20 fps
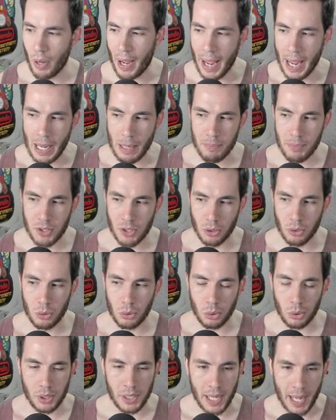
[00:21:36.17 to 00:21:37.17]
So
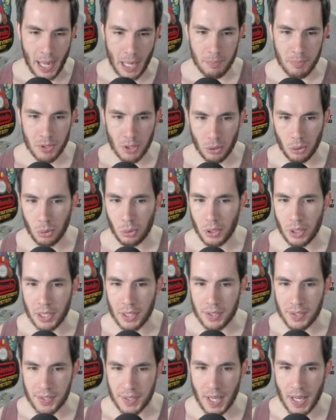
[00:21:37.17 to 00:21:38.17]
absolutely, absolutely $9,
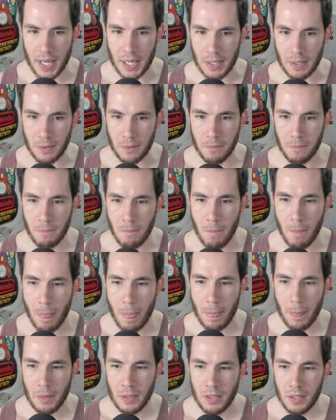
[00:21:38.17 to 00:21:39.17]
insane. Ten
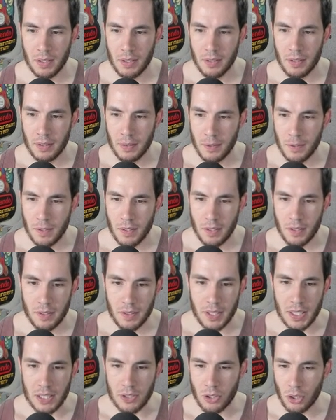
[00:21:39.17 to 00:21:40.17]
dollars.
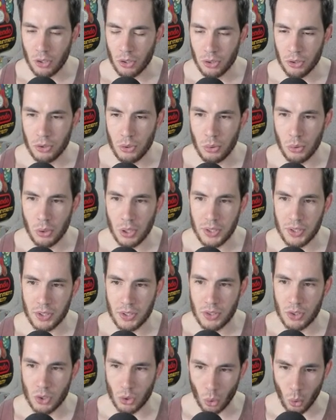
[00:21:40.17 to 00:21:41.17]
The Eternal
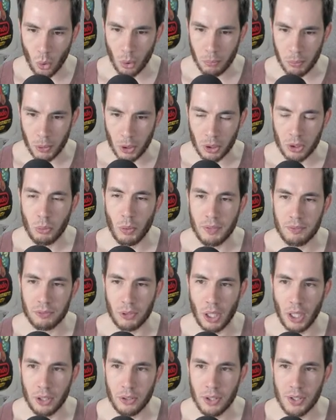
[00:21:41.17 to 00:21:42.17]
Duelist Soul book went
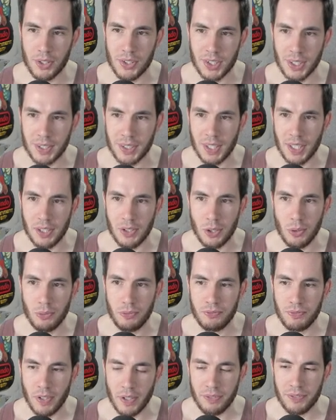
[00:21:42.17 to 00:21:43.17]
for
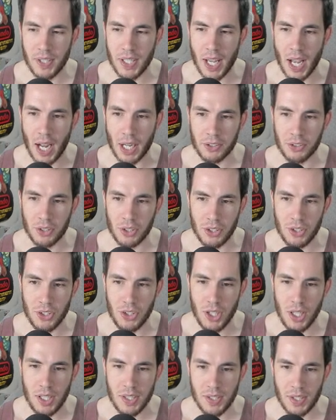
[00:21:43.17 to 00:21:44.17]
162.50 actually.
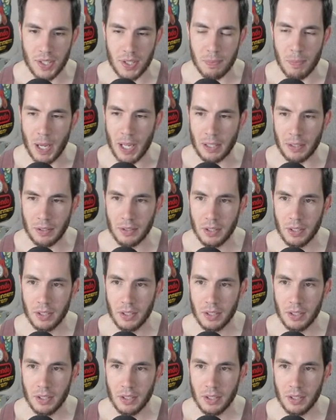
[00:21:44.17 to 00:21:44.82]
Jesus, man.